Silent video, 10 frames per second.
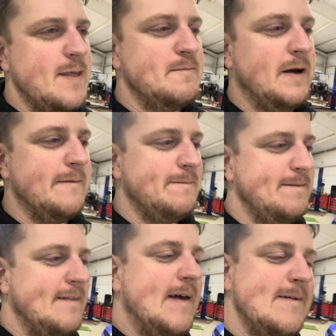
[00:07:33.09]

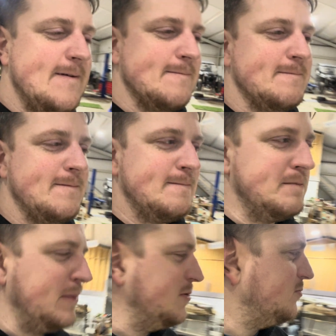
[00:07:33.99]
I don't know.
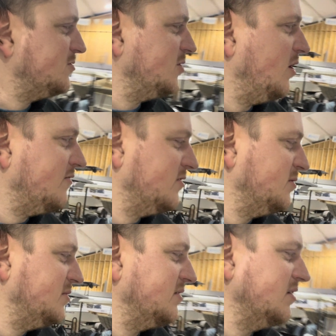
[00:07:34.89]
Maybe we'll show off a little
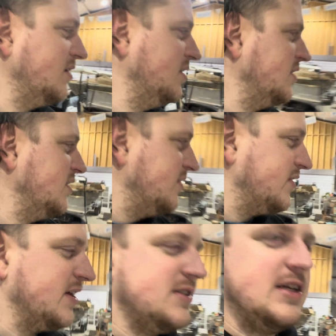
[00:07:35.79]
bit of, if I
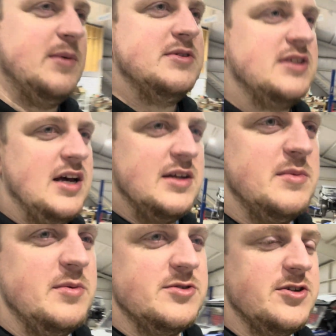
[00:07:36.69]
get a side-by-side,
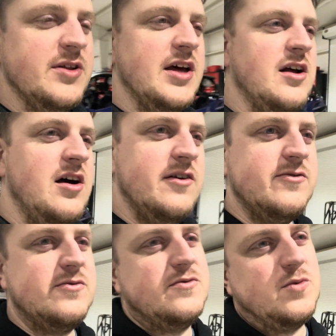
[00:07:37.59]
maybe we'll show that off.
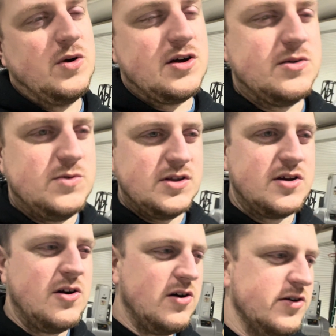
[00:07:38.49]
If we work on one of the
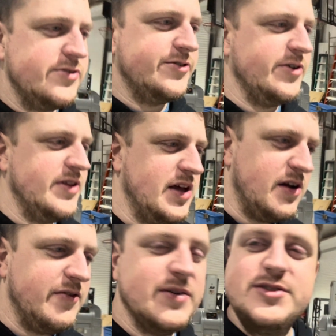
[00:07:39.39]
cars, show that
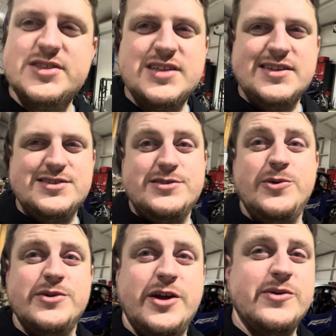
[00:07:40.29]
off. I just
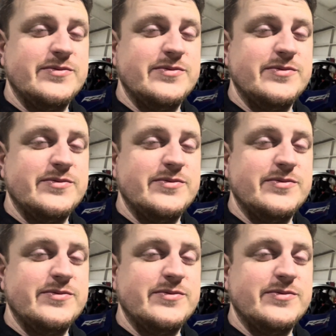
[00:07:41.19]
don't know.